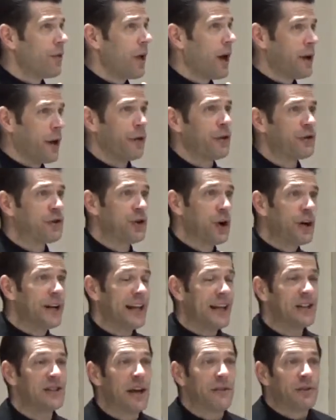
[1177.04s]
another good
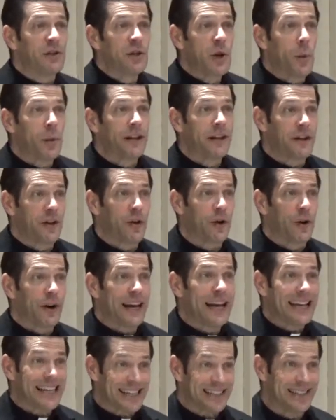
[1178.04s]
is, you have to know what another
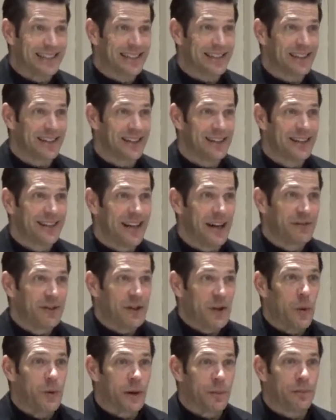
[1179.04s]
is. You have to
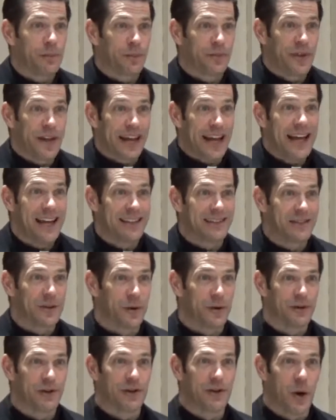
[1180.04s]
know what a thing is in
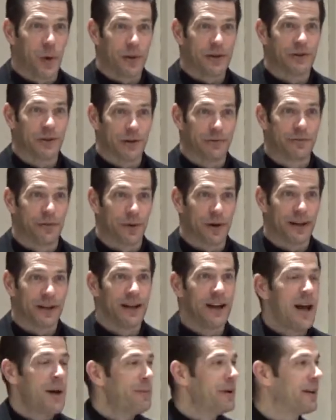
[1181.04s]
order to know what's good for it.
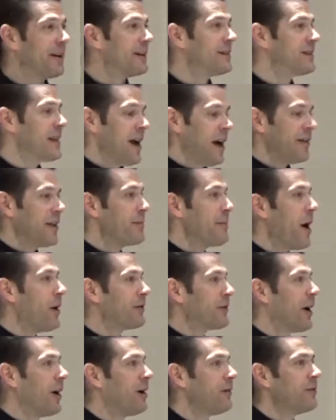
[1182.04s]
Because the
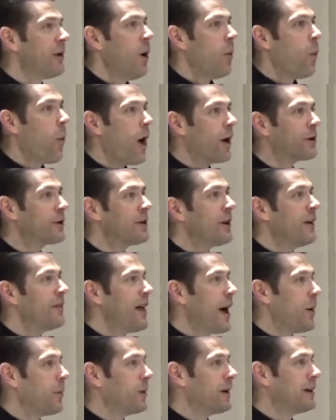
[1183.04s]
amount of water
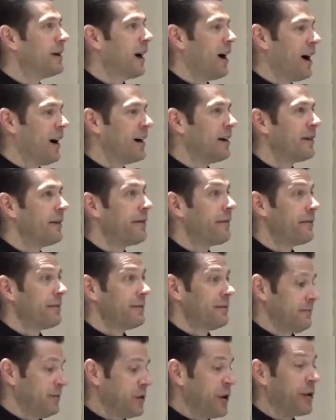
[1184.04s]
that would
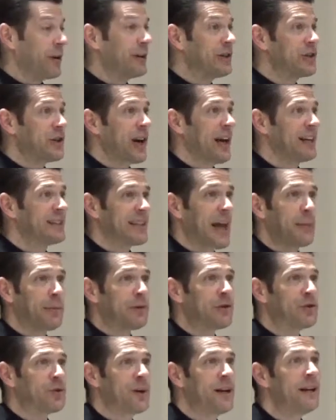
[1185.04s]
nourish a
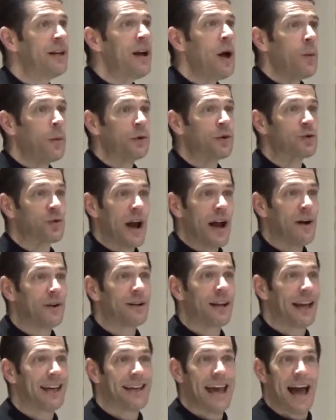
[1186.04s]
cypress tree would
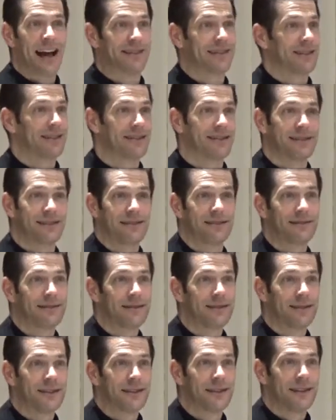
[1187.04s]
drown a cactus.
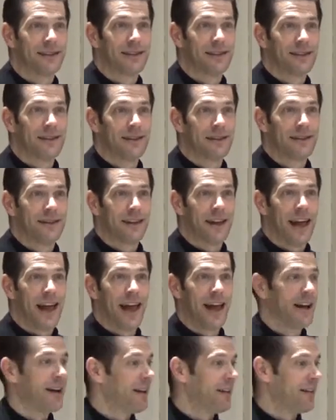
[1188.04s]

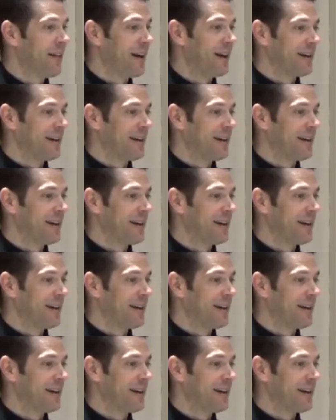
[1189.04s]
And